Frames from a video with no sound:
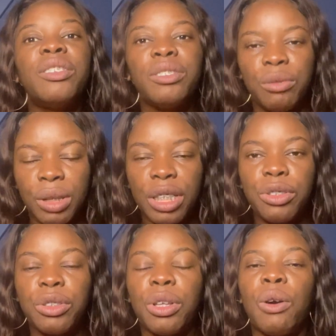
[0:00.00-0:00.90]
We need
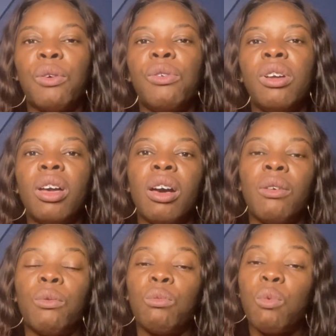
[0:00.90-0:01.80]
to know
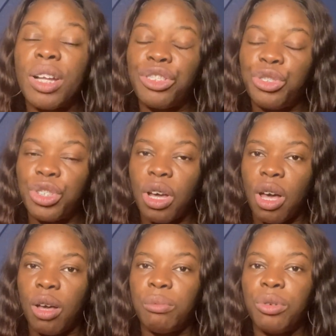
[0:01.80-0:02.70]
what
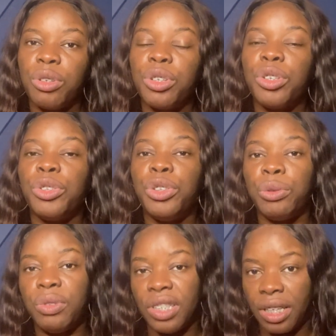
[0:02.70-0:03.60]
job
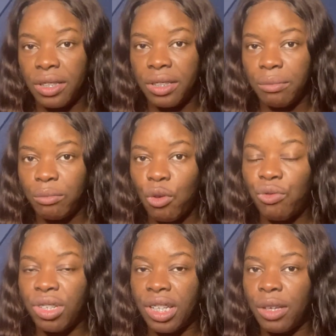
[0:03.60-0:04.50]
you did
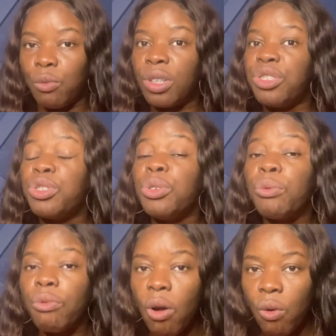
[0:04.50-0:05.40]
over there. What is your
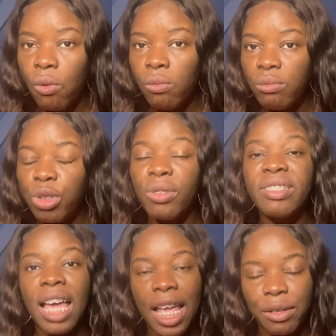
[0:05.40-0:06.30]
role, your
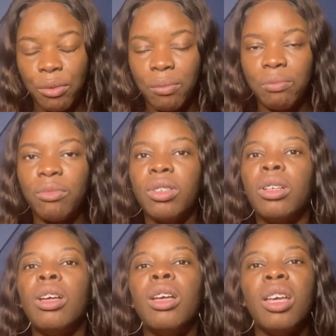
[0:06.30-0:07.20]
title?
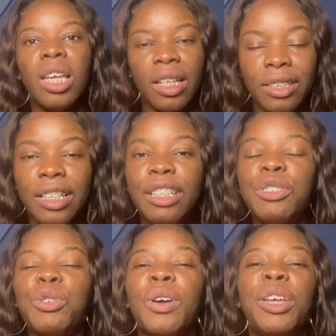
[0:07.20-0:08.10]
They need
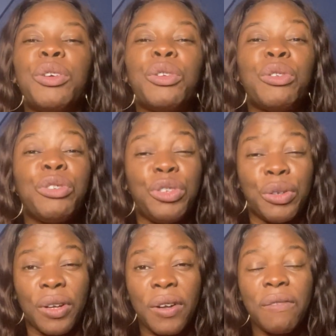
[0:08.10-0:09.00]
to include
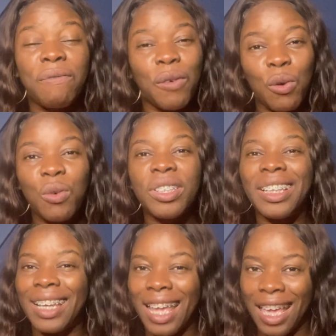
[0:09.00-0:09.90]
your full
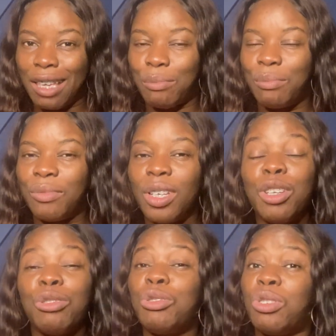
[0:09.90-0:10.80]
name
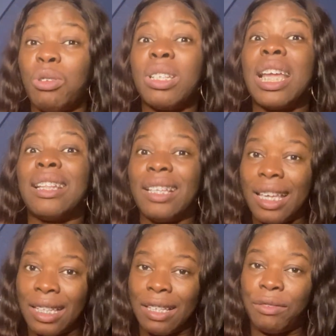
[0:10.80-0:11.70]
to show that
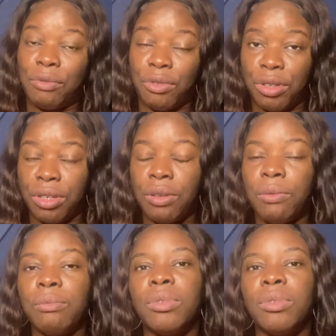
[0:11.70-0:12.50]
it is for you.